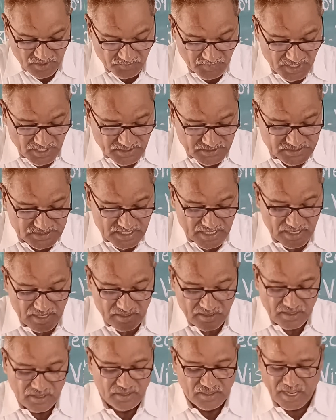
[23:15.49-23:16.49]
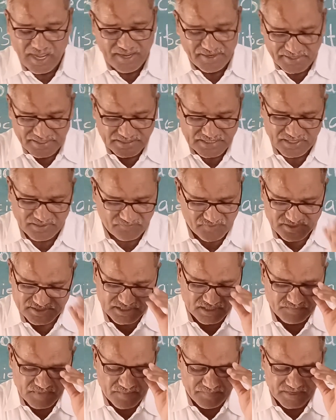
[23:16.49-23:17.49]
Means in the
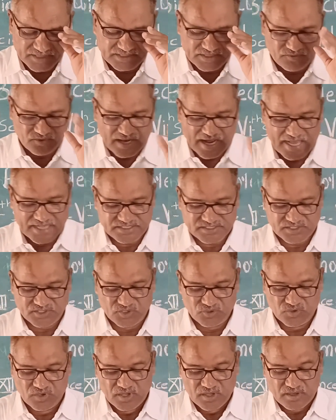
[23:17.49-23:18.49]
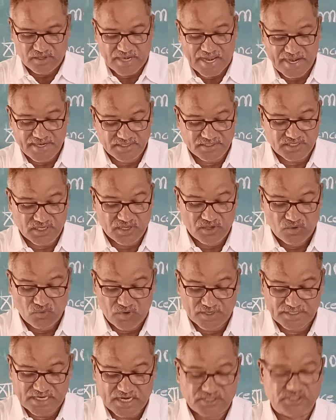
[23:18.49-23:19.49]
question paper they will ask you, write
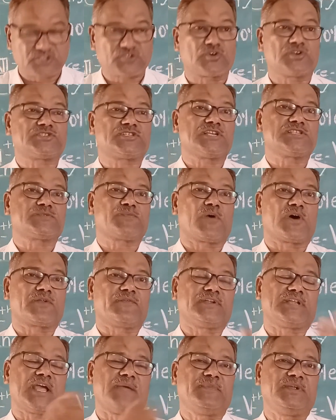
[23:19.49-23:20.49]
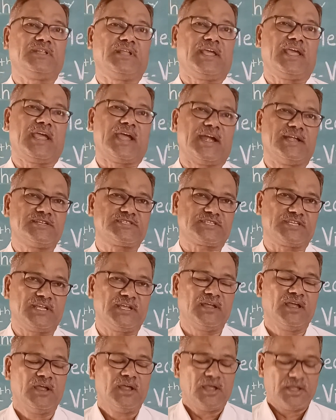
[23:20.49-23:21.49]
what are the sources for vitamin A and
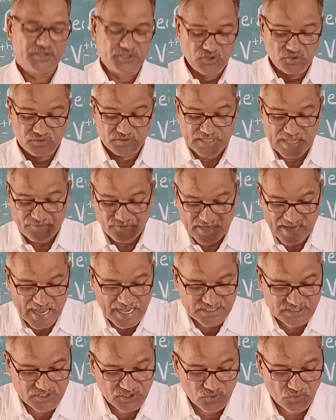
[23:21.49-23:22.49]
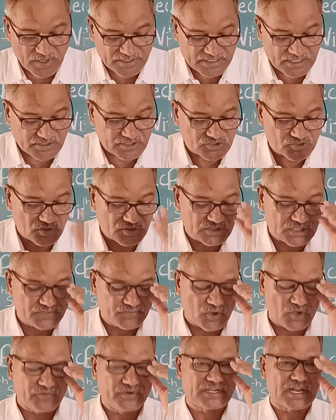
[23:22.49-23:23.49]
C. They will ask you what are the sources
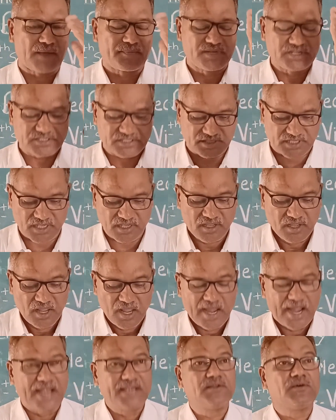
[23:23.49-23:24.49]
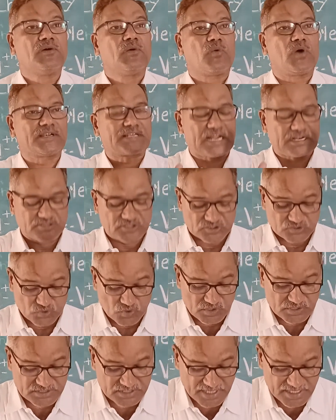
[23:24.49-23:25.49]
for vitamin C and what are the
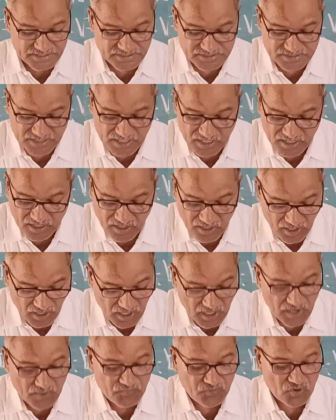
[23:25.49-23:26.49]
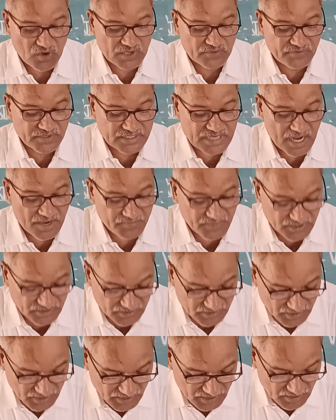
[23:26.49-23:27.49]
sources for
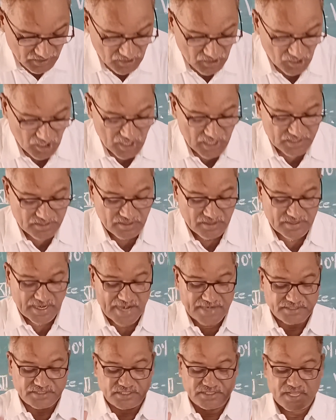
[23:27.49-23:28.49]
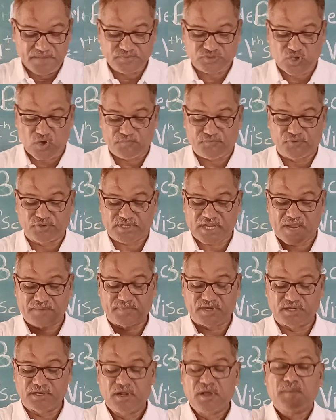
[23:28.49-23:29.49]
vitamin E, or write the names of
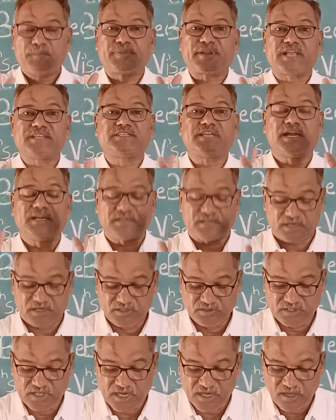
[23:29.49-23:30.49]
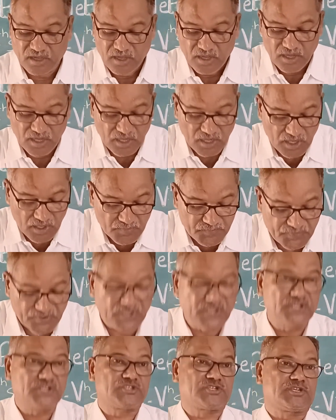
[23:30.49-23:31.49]
vitamin present in the
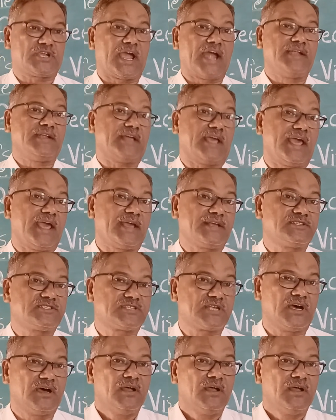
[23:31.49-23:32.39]
fish and eggs.